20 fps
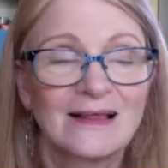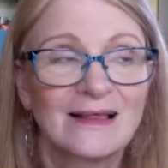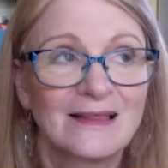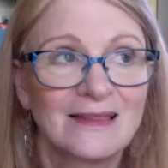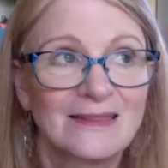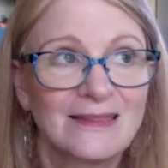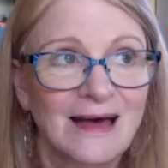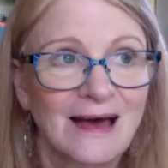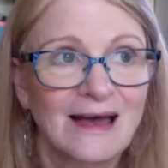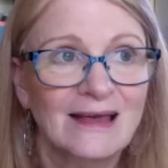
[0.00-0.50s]

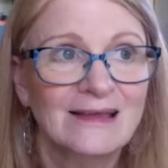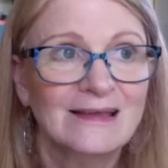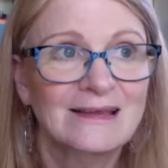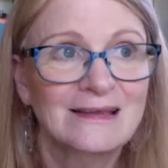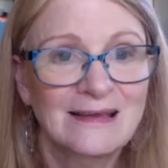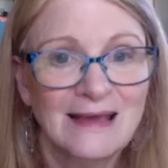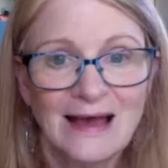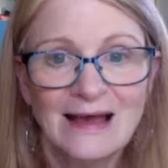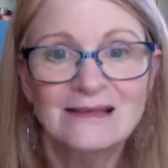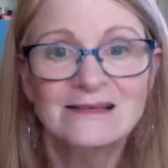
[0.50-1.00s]
that
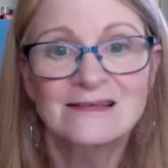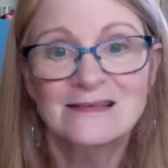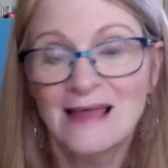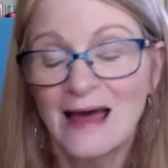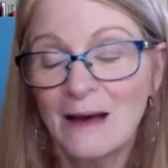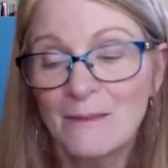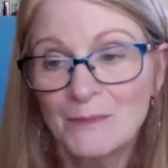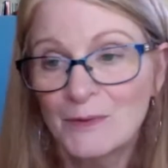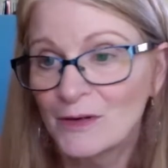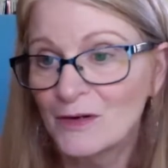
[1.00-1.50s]
gets
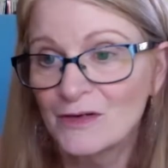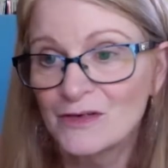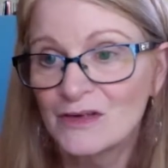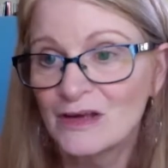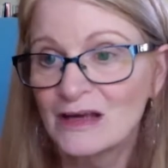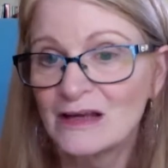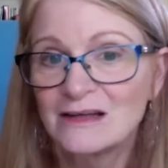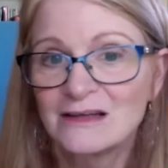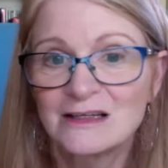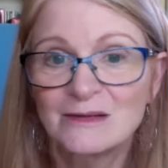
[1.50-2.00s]
that
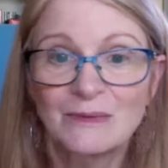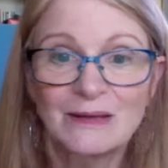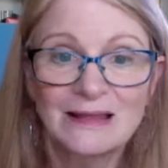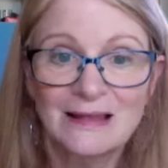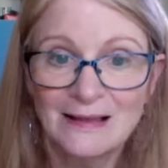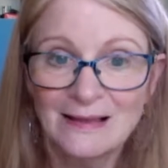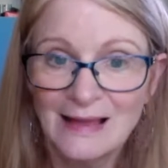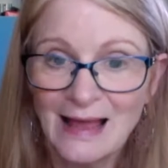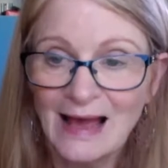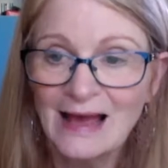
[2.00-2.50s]
person to be the
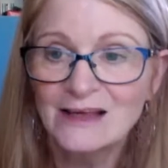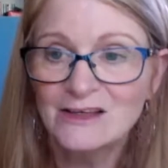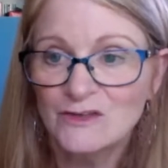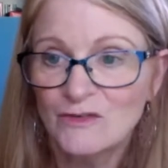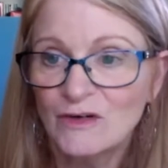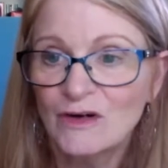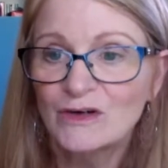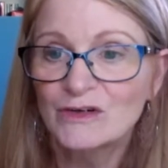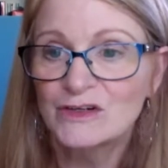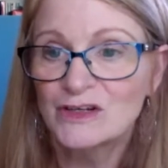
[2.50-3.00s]
last
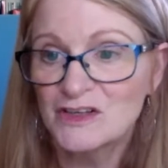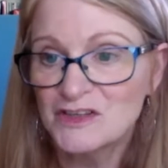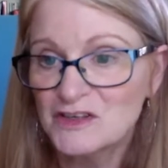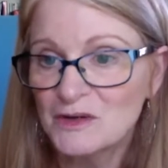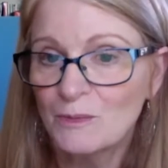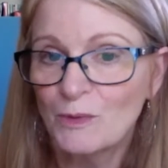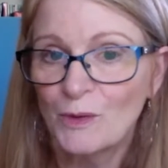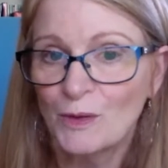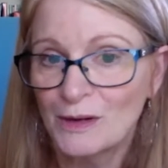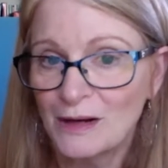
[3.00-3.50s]
vote to
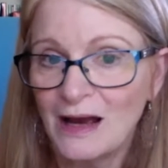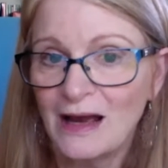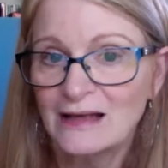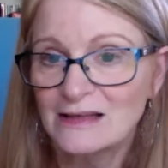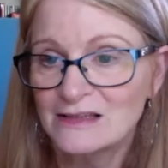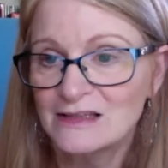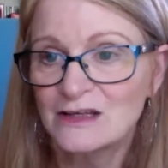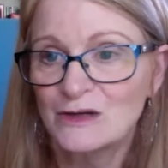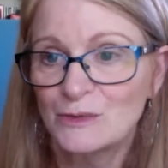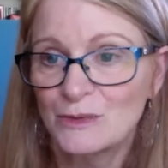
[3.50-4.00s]
support
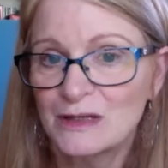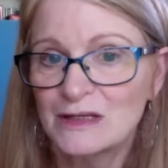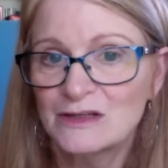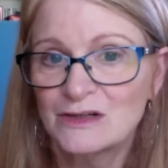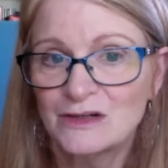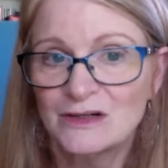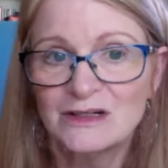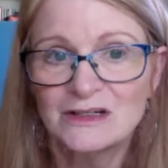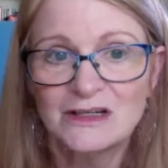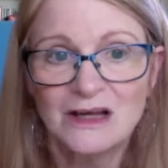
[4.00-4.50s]
IC
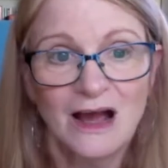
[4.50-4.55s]
research.